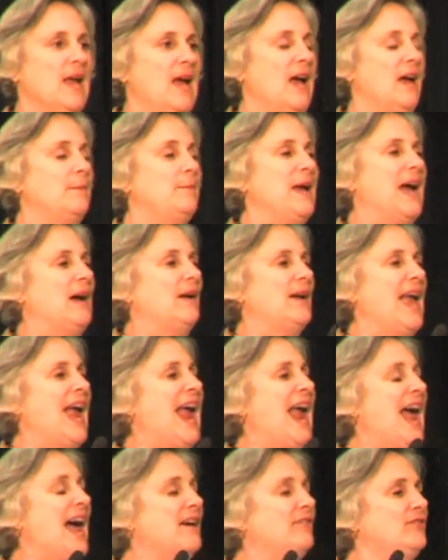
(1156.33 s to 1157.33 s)
about
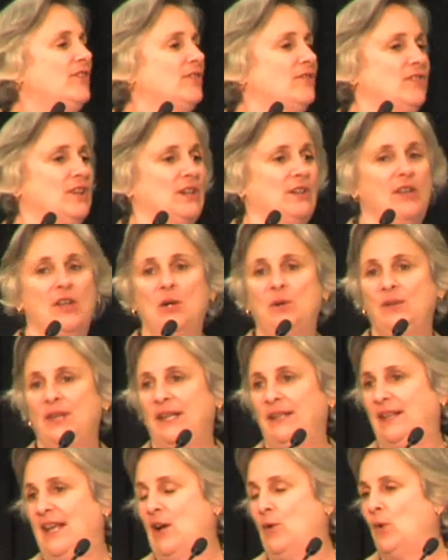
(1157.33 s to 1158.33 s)
half of the
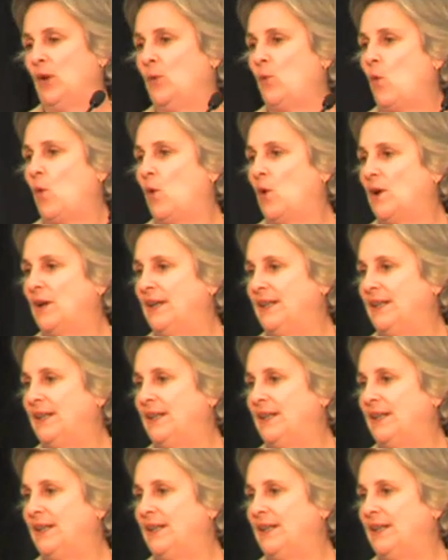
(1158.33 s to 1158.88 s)
clothing that we wore